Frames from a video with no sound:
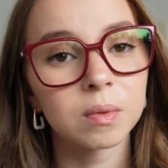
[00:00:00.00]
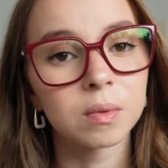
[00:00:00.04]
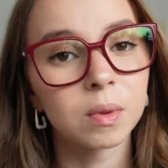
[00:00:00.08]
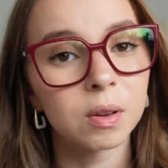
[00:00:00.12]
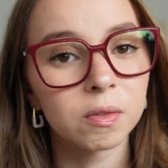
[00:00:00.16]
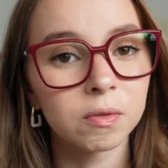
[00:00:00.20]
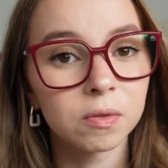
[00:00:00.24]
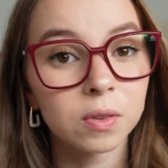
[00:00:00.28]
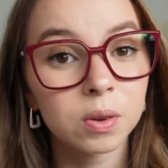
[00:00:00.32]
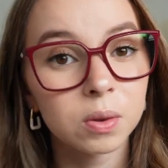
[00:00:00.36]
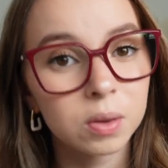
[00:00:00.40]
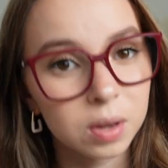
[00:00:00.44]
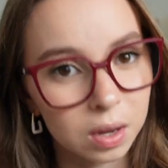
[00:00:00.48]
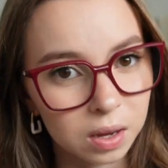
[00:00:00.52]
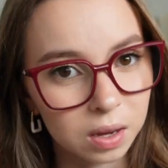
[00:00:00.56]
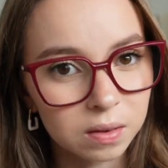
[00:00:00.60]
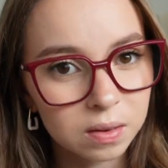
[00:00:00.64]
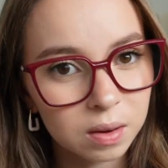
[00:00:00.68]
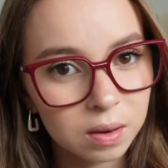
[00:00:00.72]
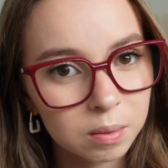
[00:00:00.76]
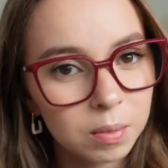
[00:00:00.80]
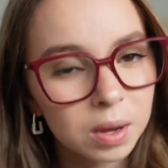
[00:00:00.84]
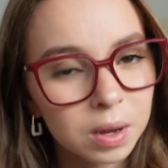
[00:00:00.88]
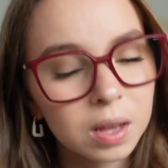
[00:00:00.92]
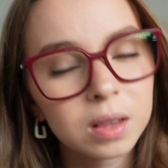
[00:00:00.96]
a few days
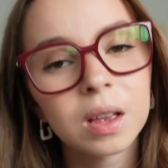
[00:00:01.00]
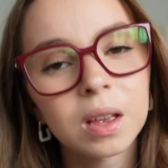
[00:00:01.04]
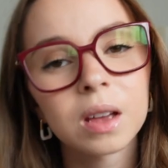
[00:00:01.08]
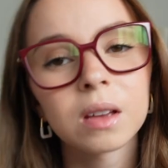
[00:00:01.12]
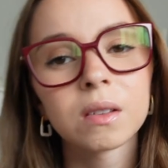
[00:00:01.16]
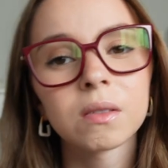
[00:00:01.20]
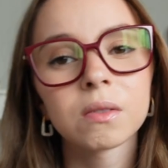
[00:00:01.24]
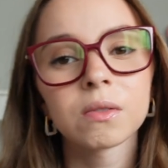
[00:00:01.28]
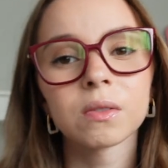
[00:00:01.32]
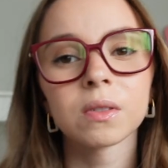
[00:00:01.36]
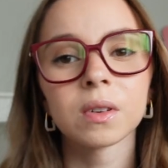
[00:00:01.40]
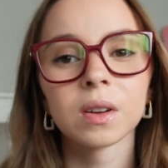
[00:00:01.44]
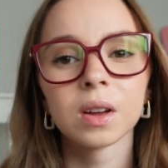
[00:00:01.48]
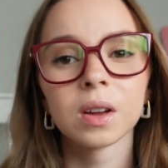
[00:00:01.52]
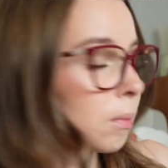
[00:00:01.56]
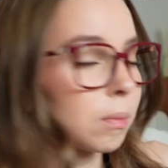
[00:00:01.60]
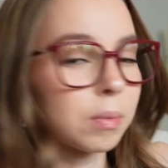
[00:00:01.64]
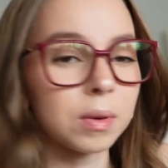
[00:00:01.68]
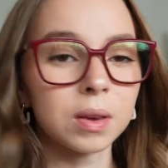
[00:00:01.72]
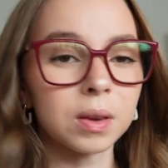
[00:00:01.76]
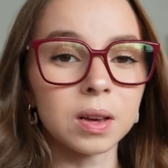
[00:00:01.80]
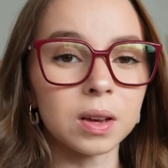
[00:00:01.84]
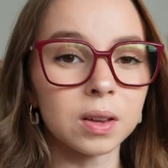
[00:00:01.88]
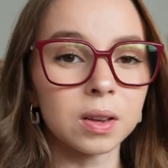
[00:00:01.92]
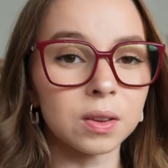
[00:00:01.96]
in my life
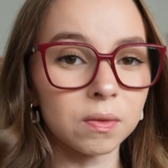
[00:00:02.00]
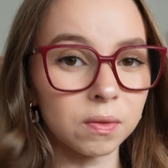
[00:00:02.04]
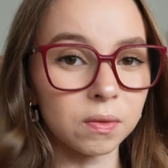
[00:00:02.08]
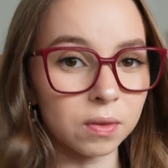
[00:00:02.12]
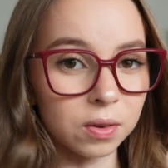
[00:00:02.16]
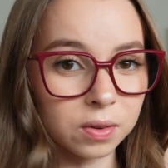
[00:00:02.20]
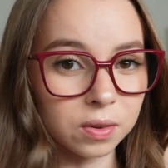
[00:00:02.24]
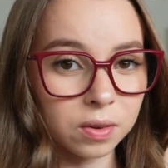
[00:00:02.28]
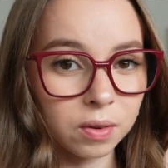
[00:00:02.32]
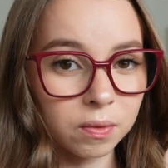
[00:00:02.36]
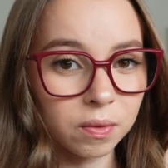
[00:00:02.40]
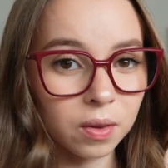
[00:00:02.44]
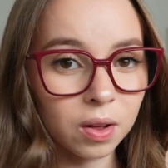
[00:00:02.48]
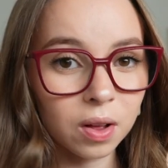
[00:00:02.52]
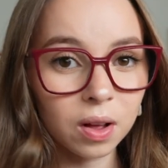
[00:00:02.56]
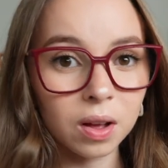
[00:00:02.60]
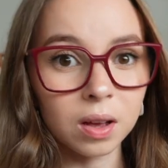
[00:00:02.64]
because first of all